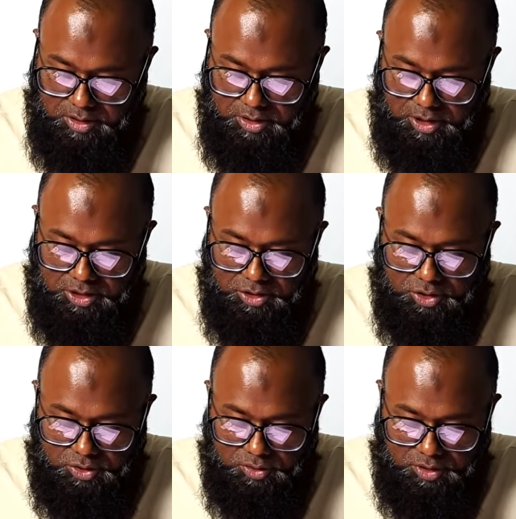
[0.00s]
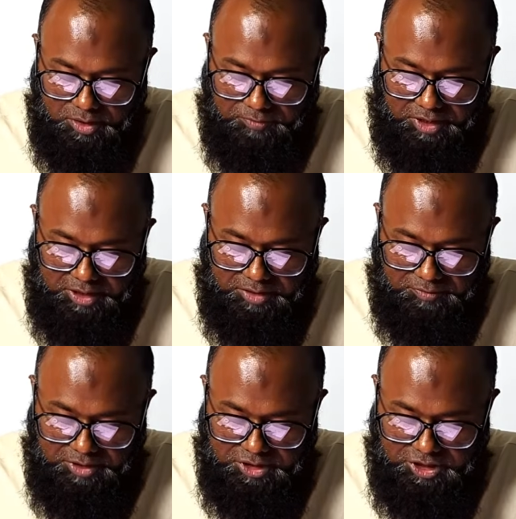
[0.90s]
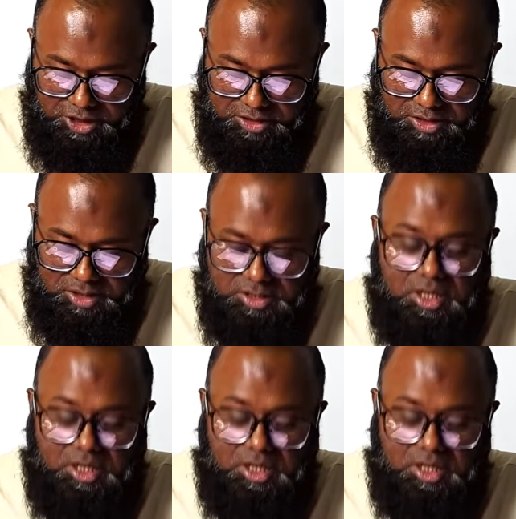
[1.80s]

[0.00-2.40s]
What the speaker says: into, if I differentiate this,